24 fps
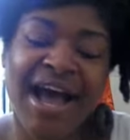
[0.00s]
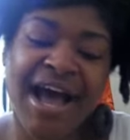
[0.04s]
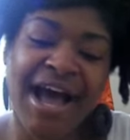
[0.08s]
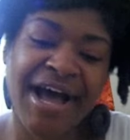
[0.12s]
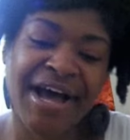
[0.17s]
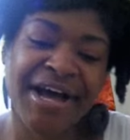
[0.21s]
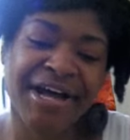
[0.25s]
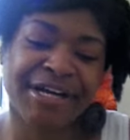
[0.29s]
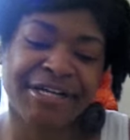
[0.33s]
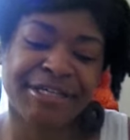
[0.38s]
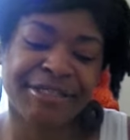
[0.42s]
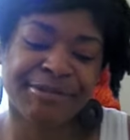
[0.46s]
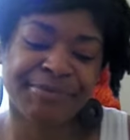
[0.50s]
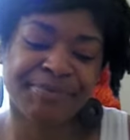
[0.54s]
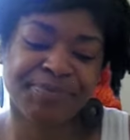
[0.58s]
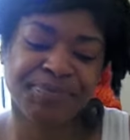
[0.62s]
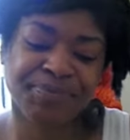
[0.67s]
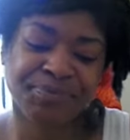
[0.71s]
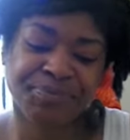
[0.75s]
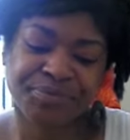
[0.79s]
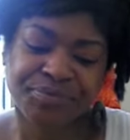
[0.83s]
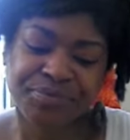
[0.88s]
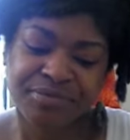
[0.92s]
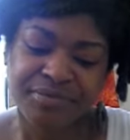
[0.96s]

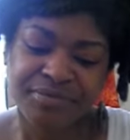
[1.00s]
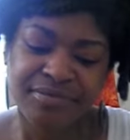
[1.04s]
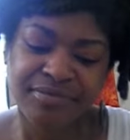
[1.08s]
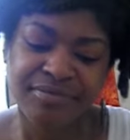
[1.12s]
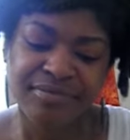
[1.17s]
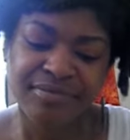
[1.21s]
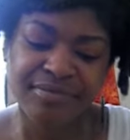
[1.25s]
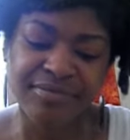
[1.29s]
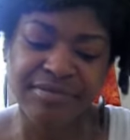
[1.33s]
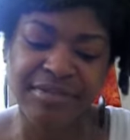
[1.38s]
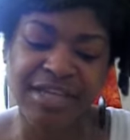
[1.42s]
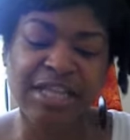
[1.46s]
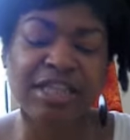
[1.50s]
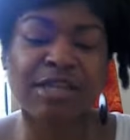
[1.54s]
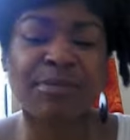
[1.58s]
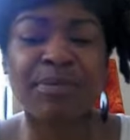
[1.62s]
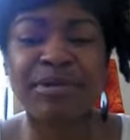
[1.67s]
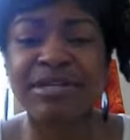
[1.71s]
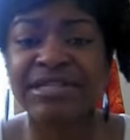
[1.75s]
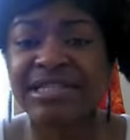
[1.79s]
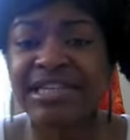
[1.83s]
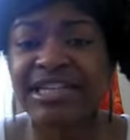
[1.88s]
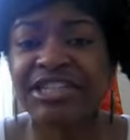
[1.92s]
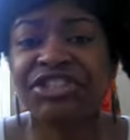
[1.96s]
Um, the
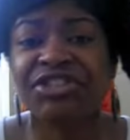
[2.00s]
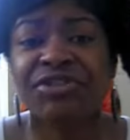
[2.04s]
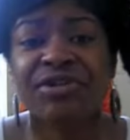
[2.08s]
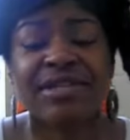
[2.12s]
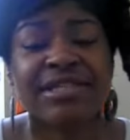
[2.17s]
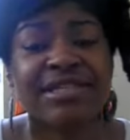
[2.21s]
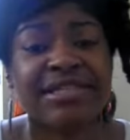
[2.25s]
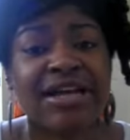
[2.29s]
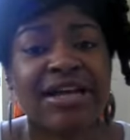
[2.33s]
procedure